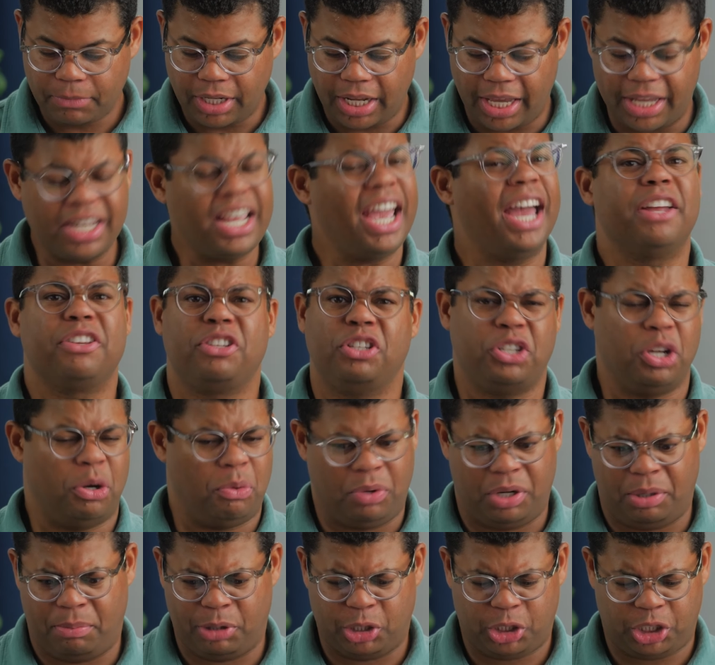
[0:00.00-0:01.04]
And yeah, you don't
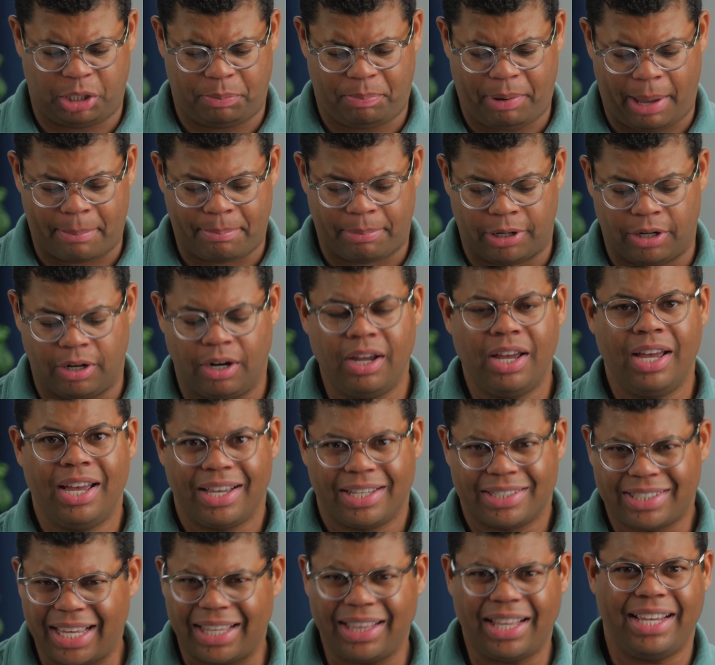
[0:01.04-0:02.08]
want a mushy pepper,
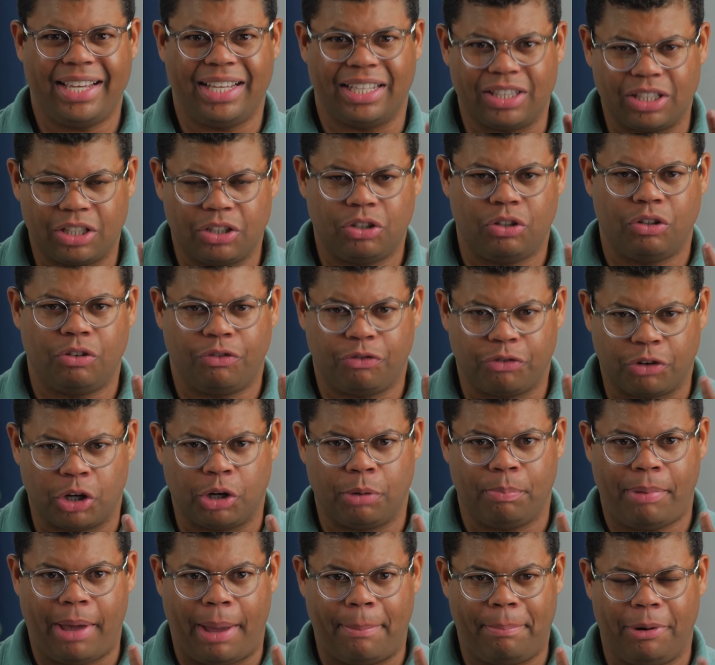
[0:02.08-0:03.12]
because I like a little
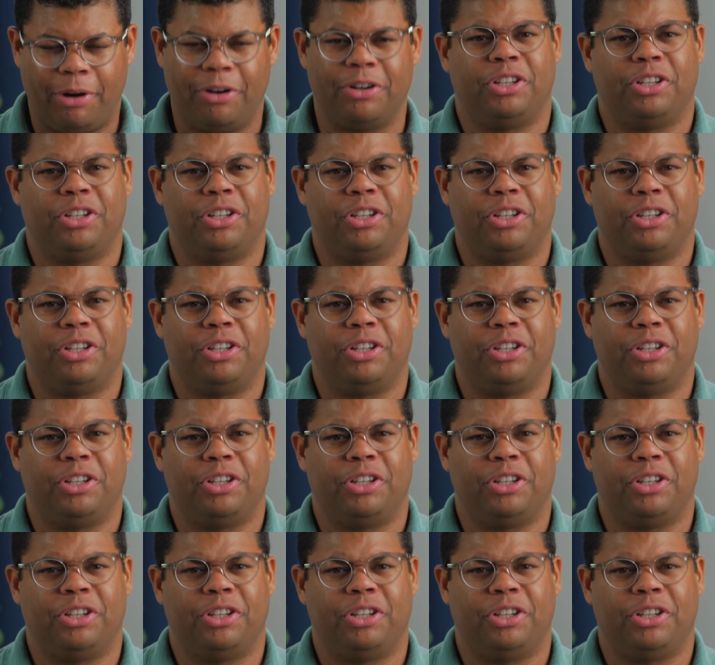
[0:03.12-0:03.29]
firm pepper,